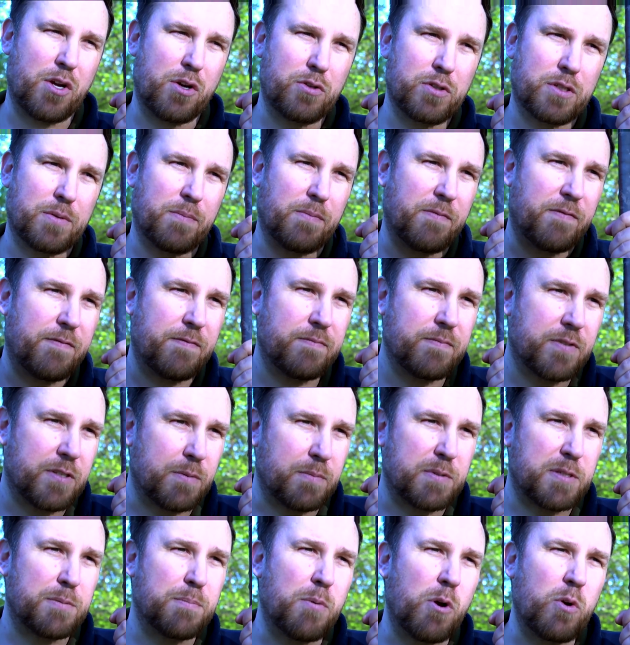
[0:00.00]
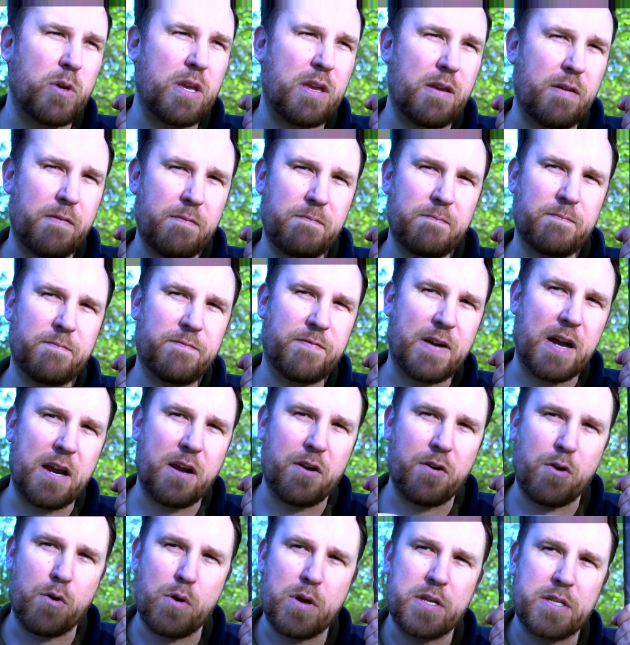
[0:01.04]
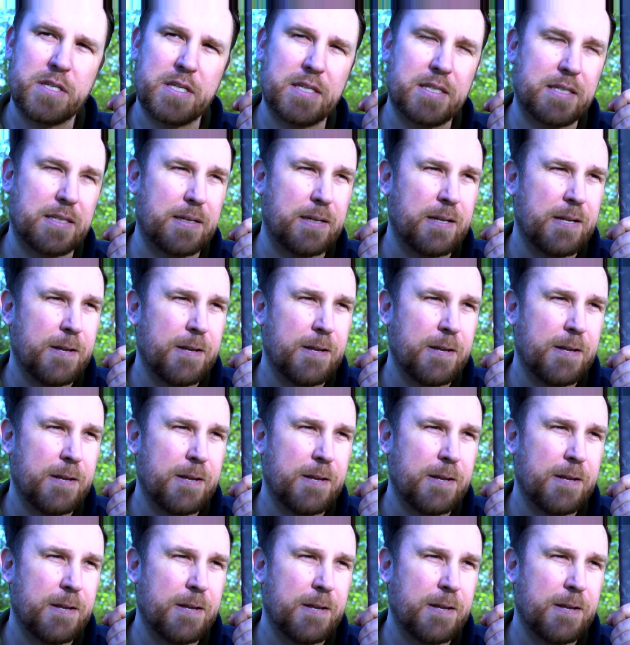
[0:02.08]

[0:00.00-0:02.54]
some smoky fire noises,